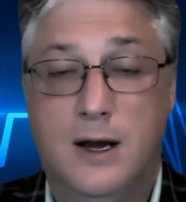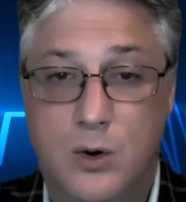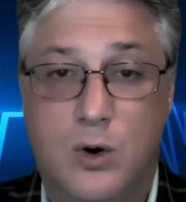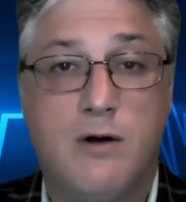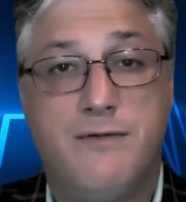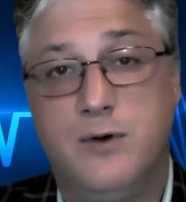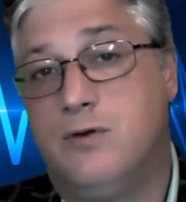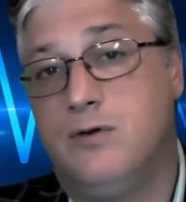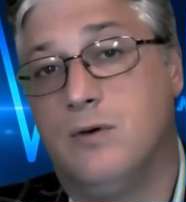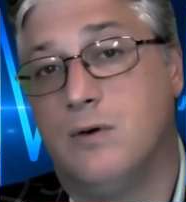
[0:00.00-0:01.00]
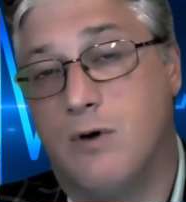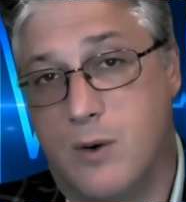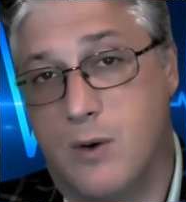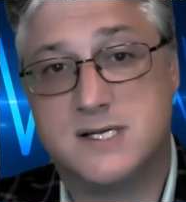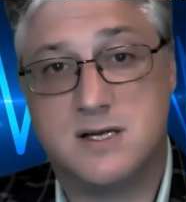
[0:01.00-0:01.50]
in order to
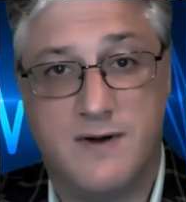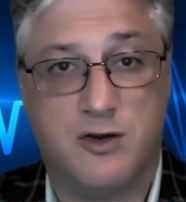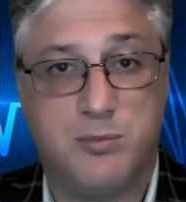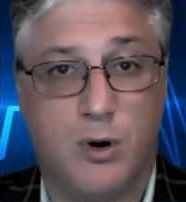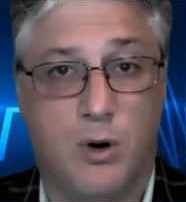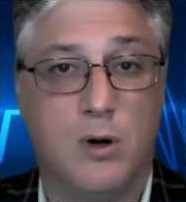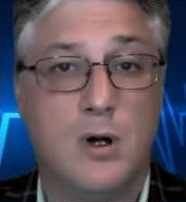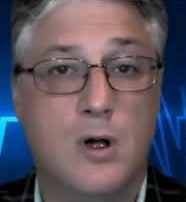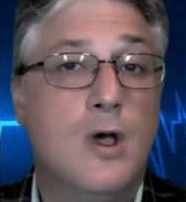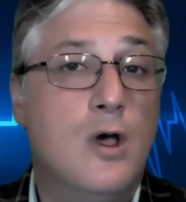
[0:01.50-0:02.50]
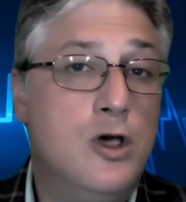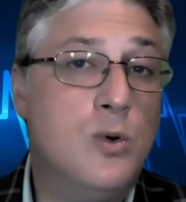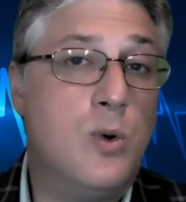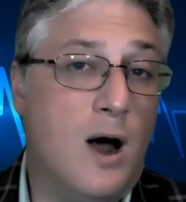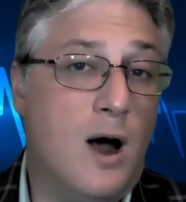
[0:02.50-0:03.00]
request advanced parole.
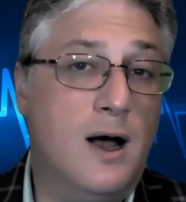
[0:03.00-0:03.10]
You are